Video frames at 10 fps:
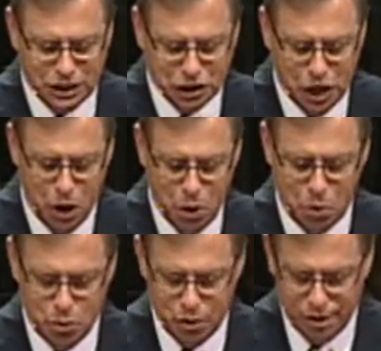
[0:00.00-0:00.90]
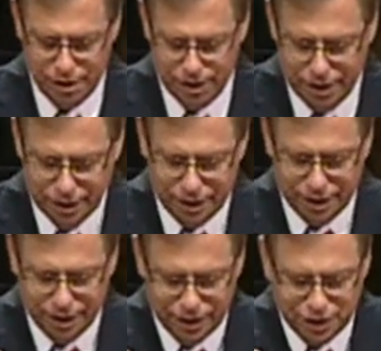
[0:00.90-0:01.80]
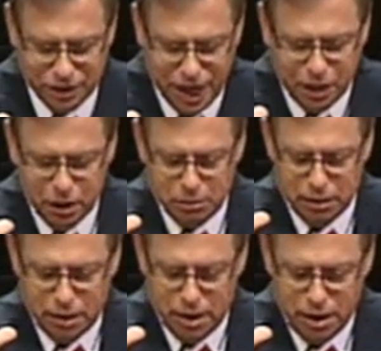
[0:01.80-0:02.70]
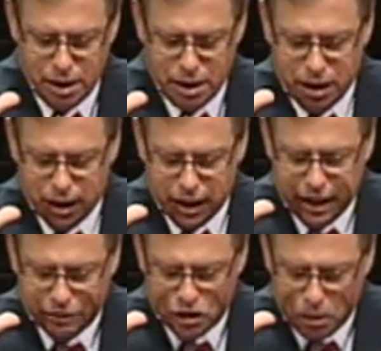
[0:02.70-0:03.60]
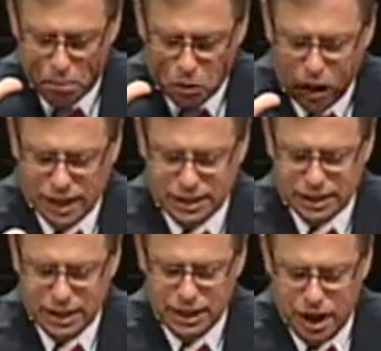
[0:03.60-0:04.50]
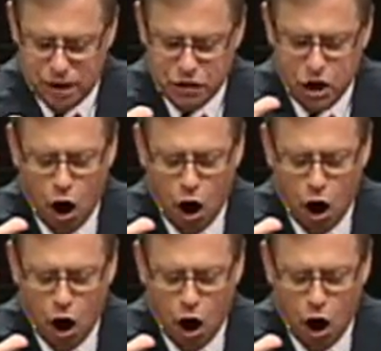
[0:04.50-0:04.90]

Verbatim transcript: so Jacob gives the blessing of the